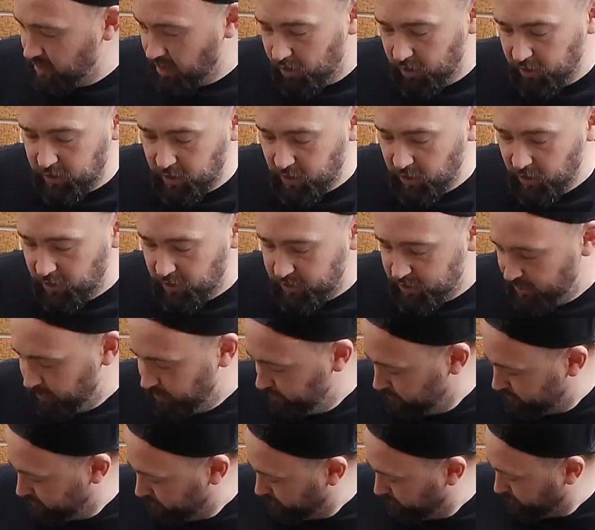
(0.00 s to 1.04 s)
all you're going to do
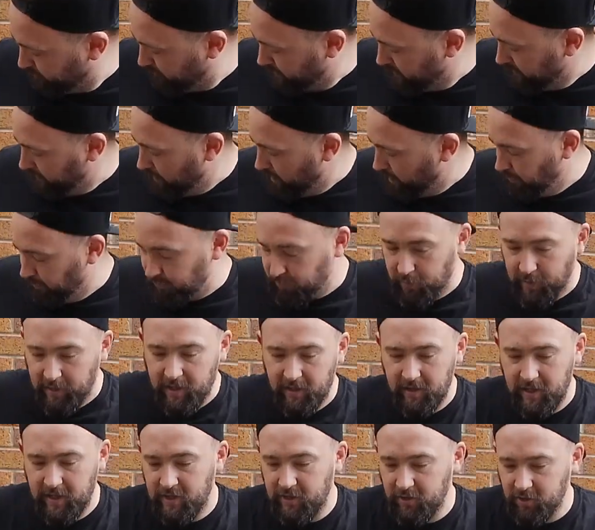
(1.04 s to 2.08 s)
is just fill all 3
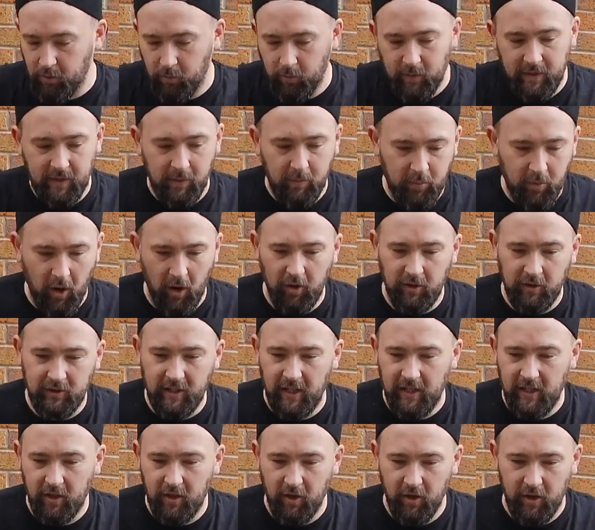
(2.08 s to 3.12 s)
of these up with the products
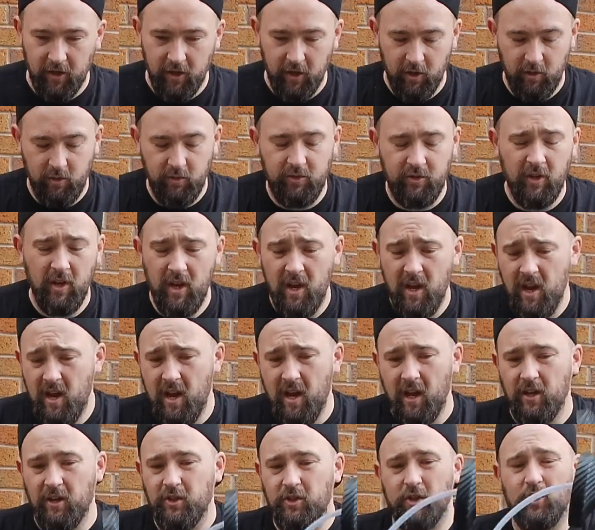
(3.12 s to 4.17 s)
that you're going to use,
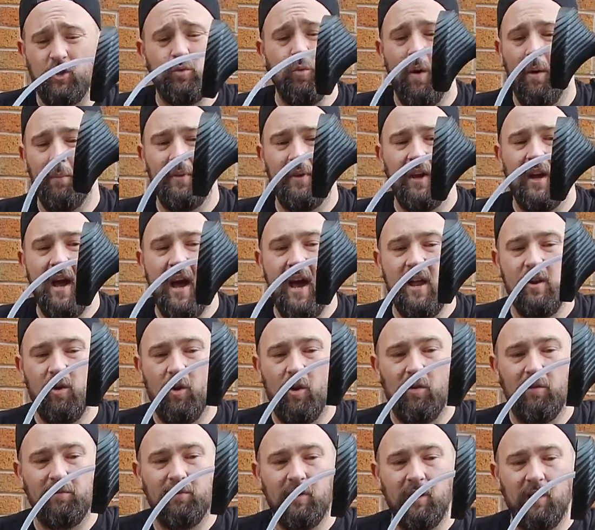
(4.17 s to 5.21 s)
and just swap their head
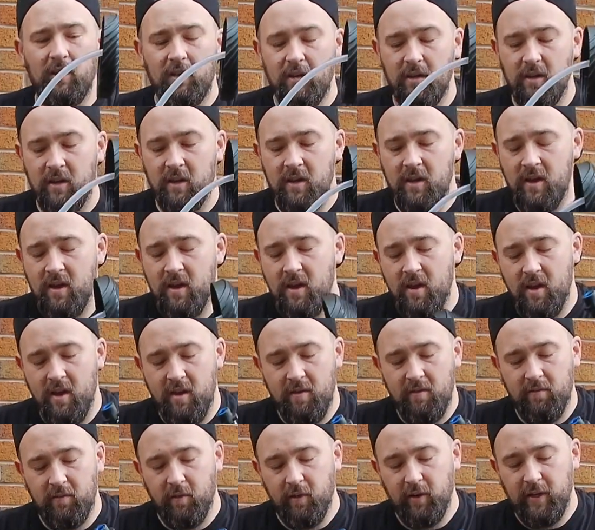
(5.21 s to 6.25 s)
over
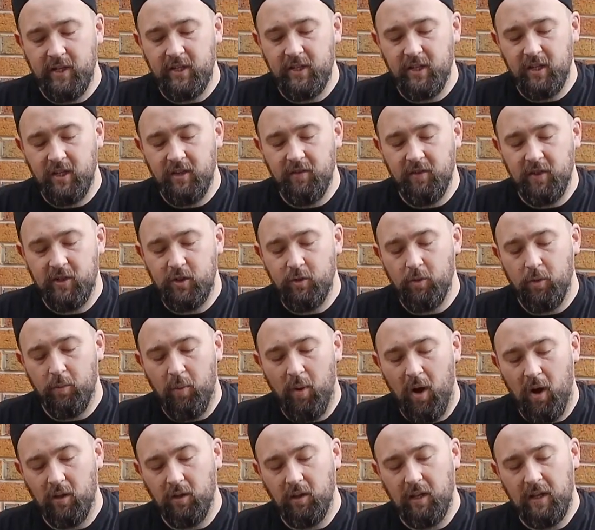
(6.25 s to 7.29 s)
for each individual
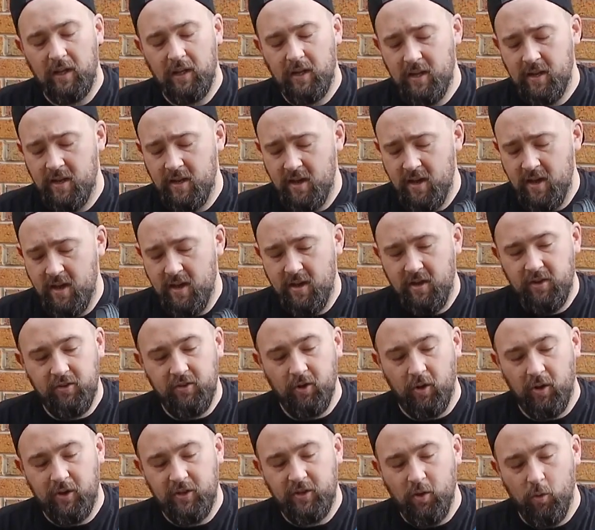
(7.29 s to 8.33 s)
bottle.
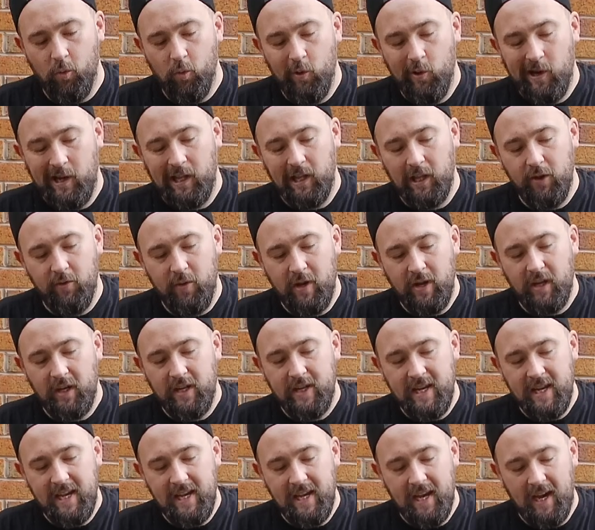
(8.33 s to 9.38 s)
So it's a really
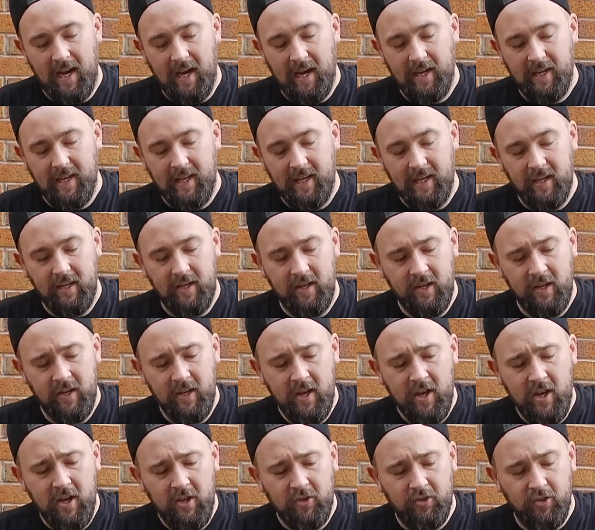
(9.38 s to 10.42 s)
neat idea.
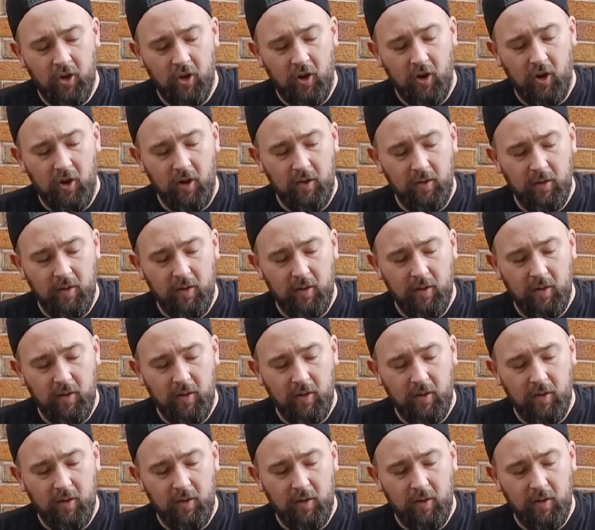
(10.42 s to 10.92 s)
So